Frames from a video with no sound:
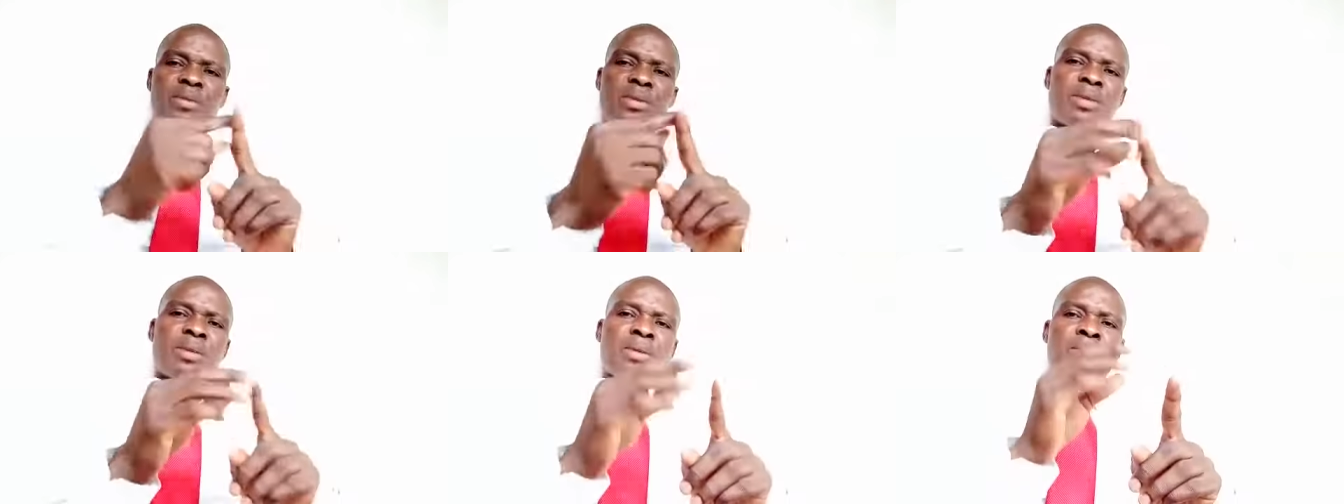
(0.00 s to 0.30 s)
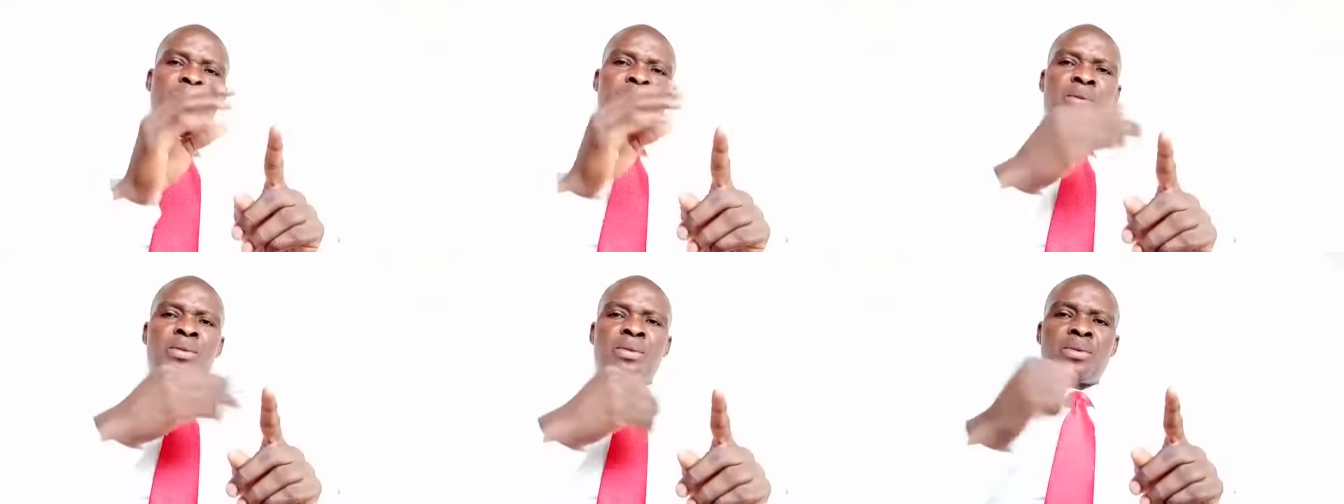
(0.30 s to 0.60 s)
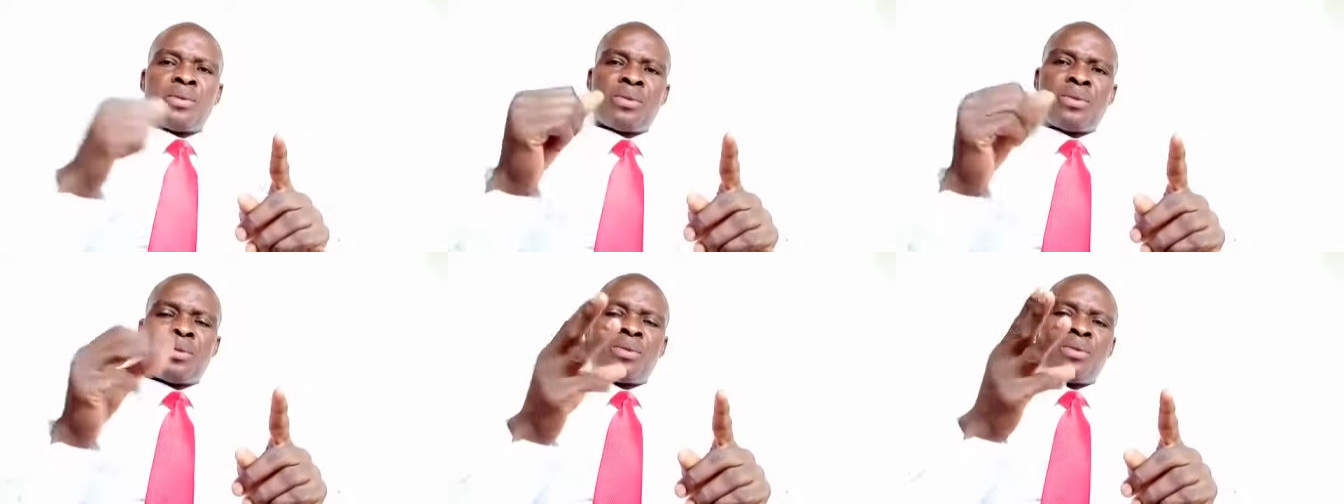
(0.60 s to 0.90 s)

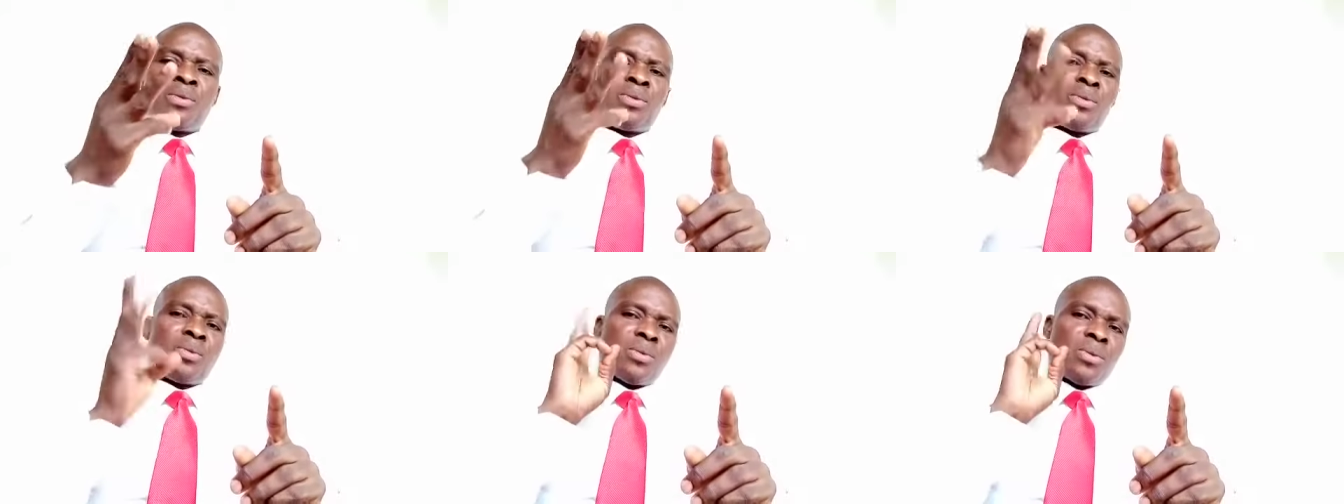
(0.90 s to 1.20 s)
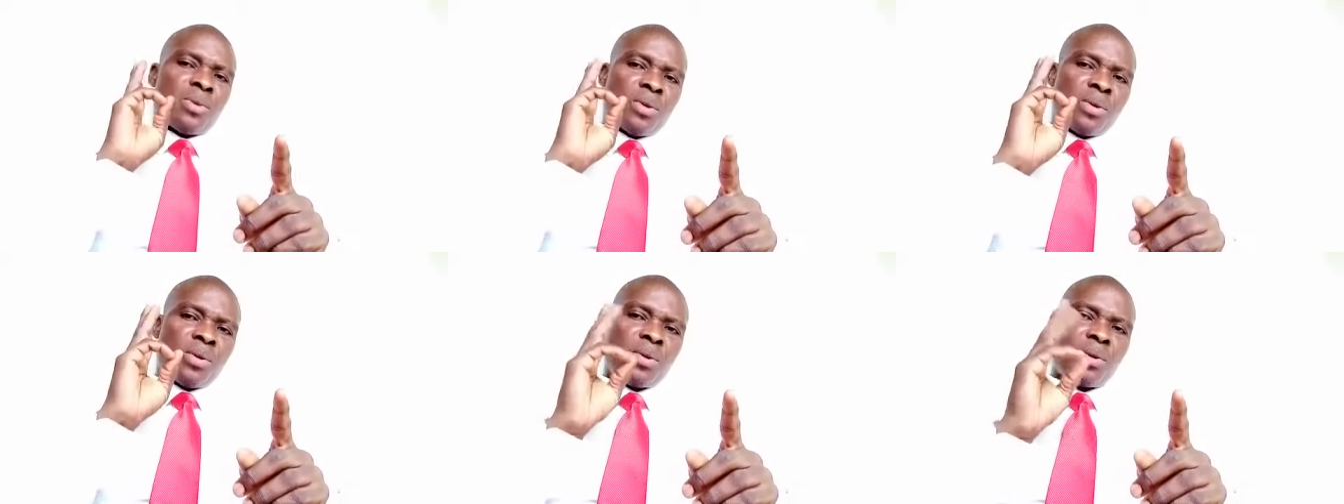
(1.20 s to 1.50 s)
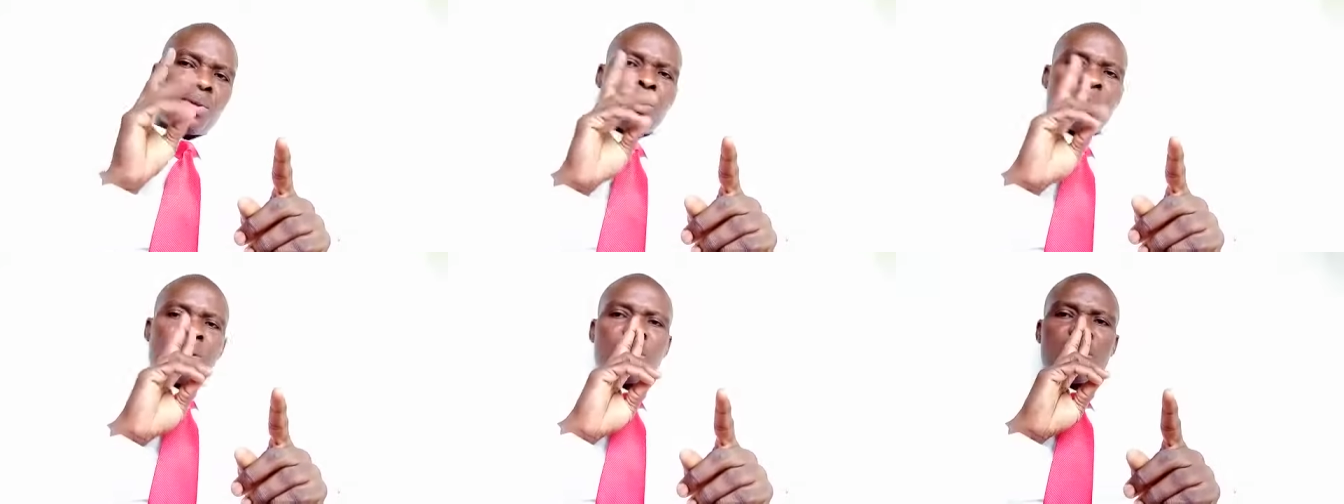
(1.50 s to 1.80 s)
was, are,
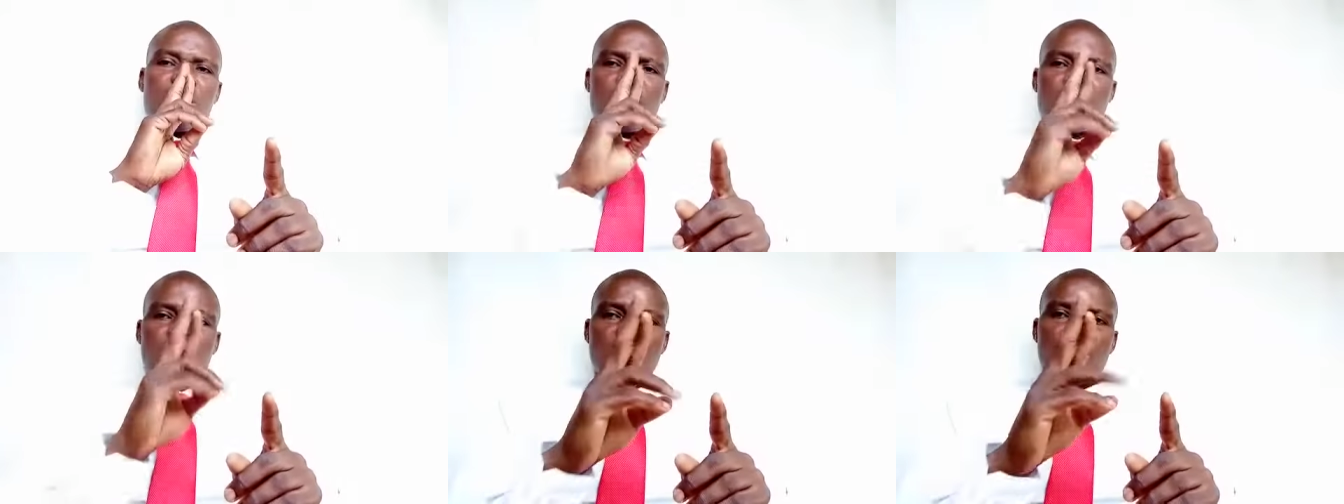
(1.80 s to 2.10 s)
were,